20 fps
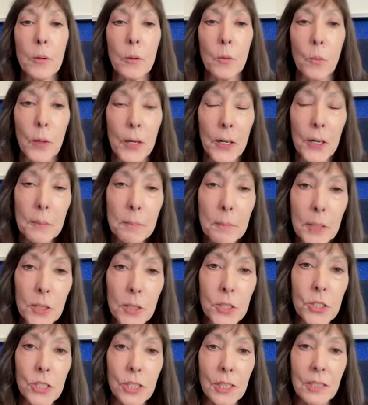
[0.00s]
where a
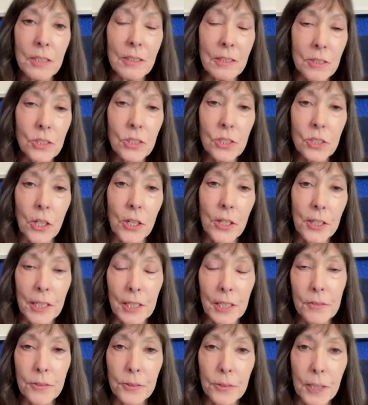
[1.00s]
person is
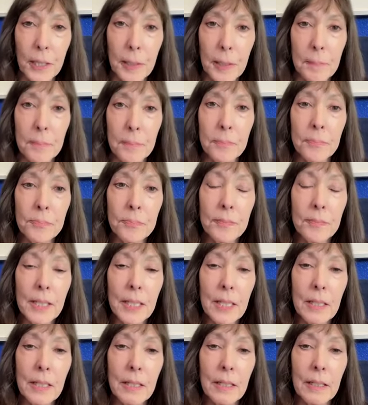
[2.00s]
starting from.
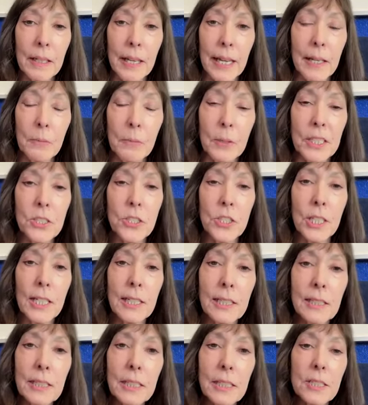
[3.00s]
And we
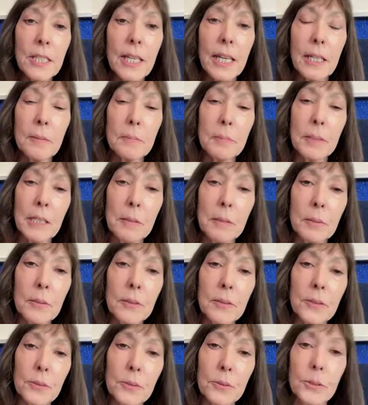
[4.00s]
gently take
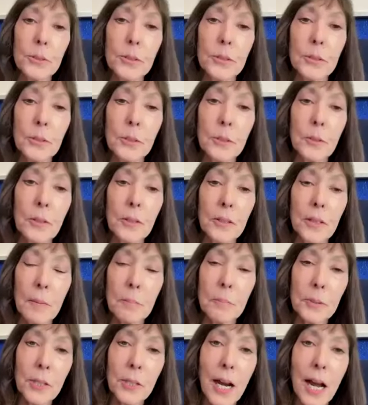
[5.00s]
people through a
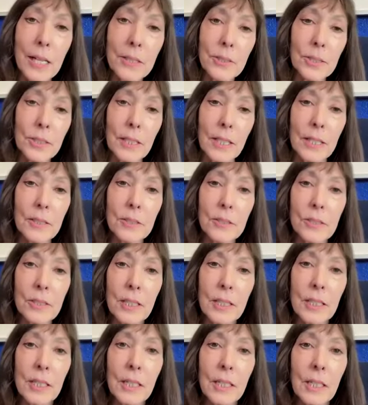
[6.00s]
process
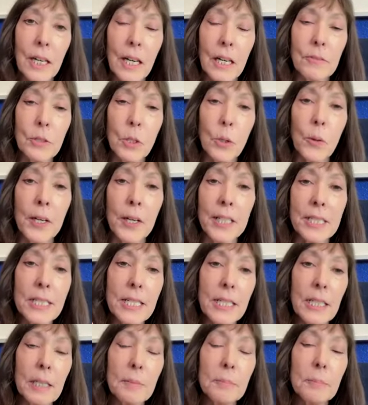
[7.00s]
of going
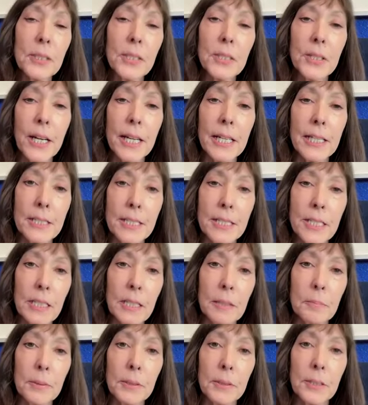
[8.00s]
deeper and
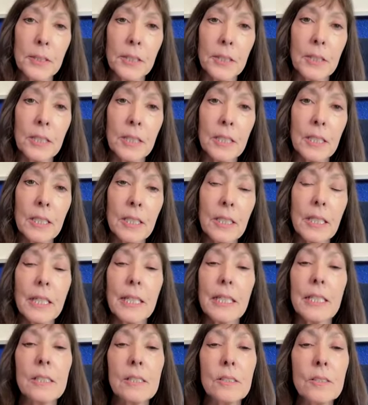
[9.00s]
deeper
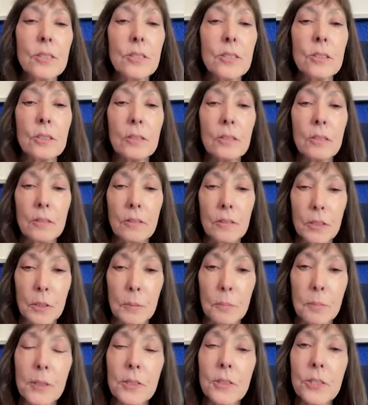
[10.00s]
into
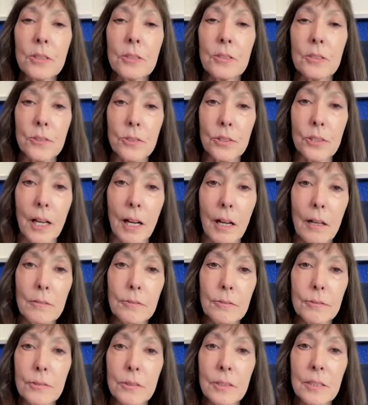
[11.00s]
your personal
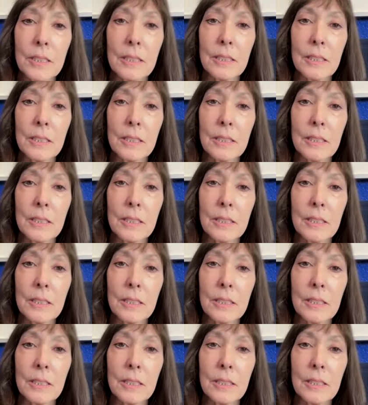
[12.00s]
self,